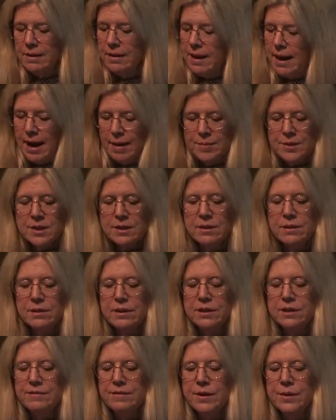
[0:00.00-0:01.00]
absolutely
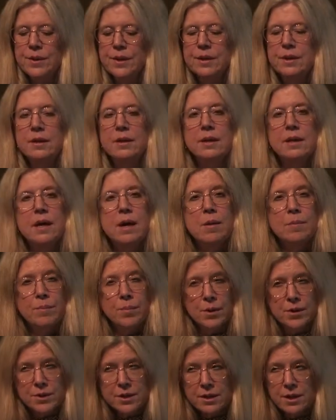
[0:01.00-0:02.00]
devoted,
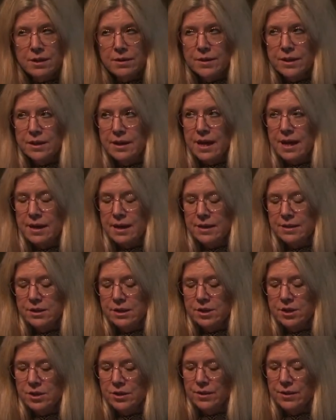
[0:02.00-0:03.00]
persecuted yet
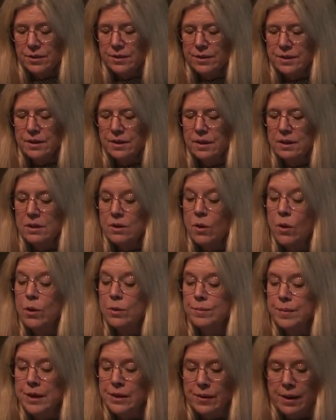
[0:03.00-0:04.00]
undeterred, called
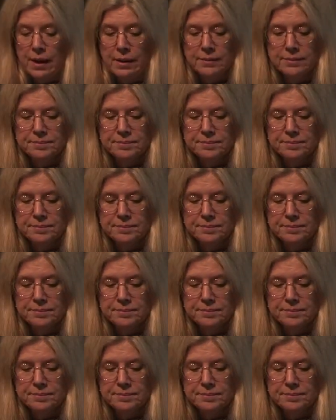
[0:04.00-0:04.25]
Mira,